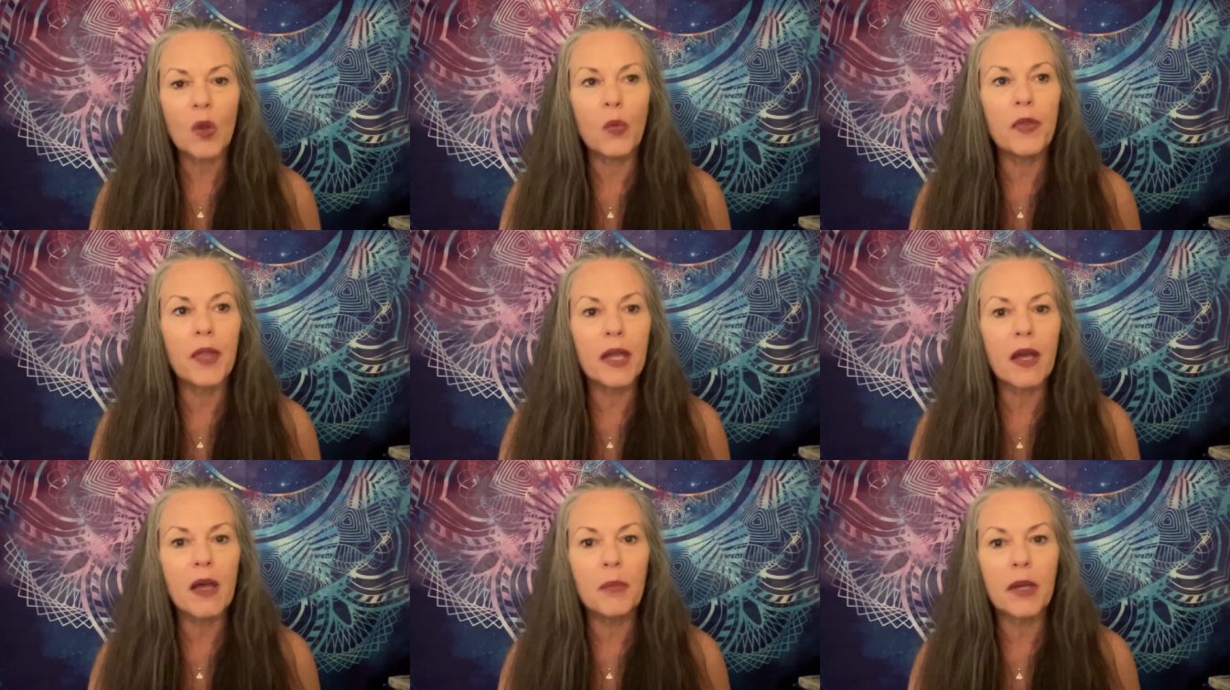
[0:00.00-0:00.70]
when they
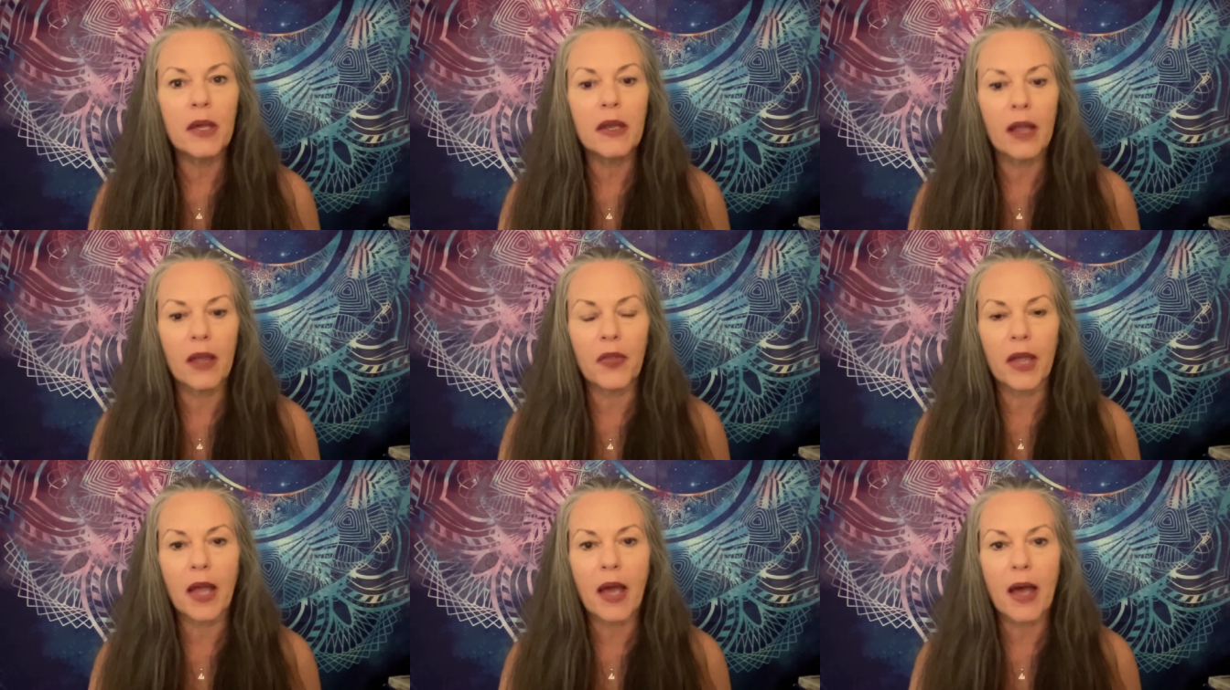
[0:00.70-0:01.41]
come in and
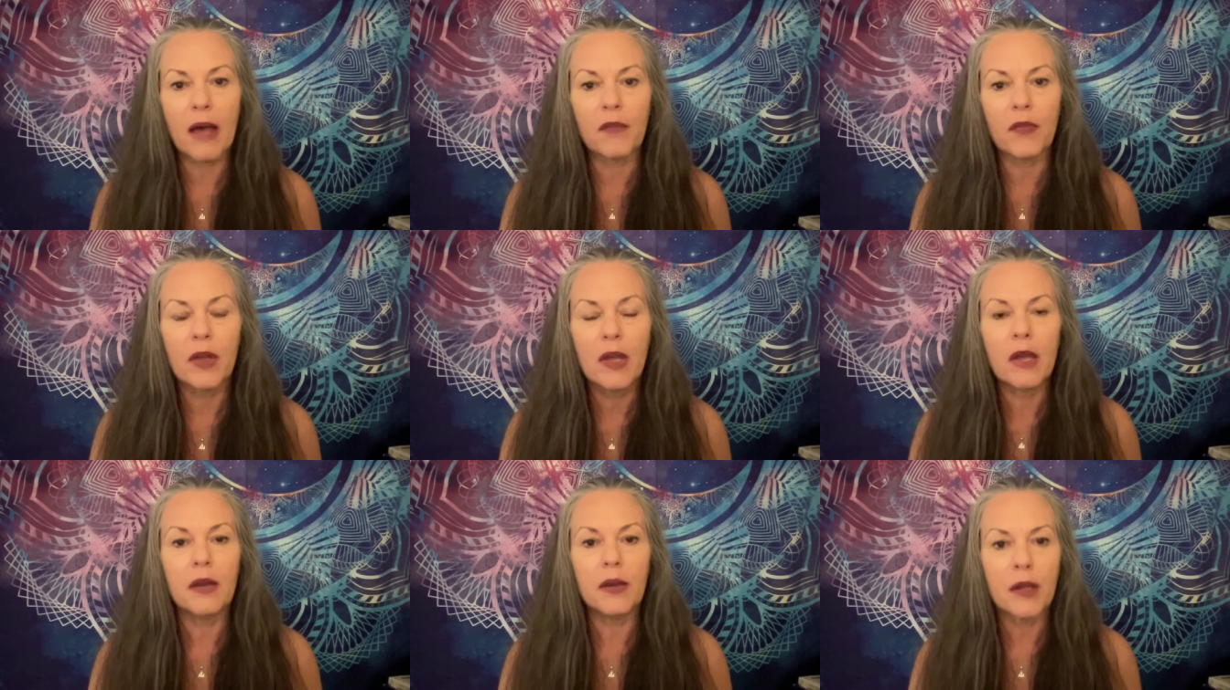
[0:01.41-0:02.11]
they have
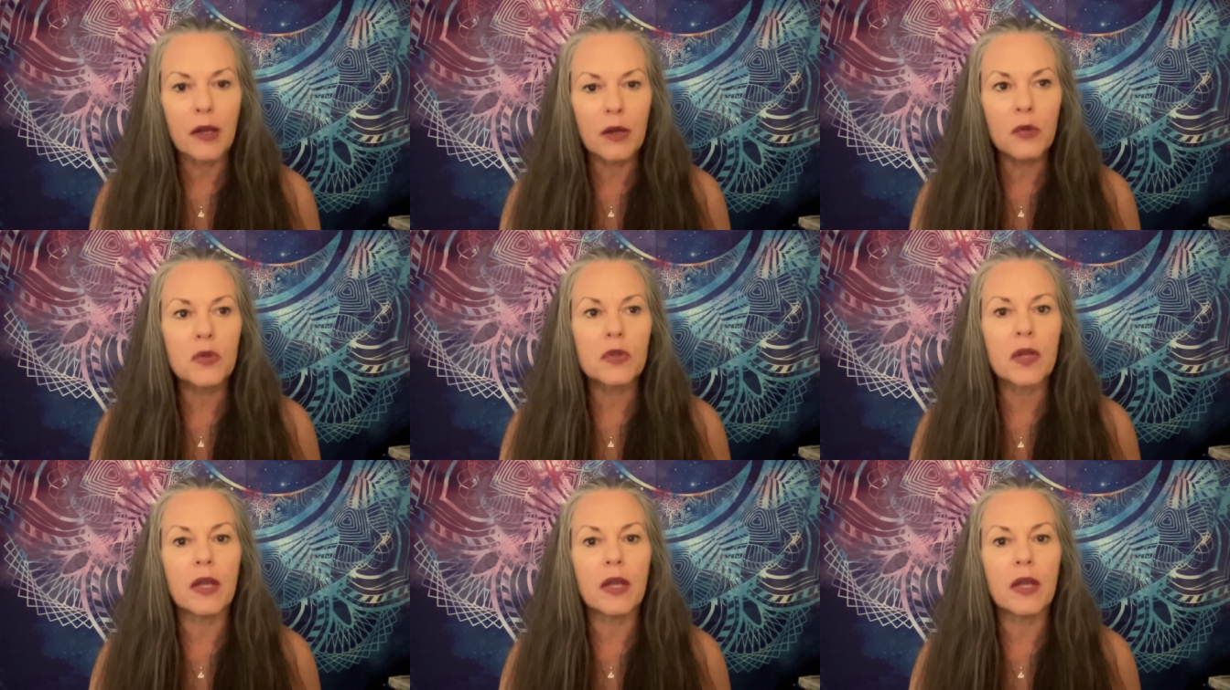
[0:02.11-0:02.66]
notes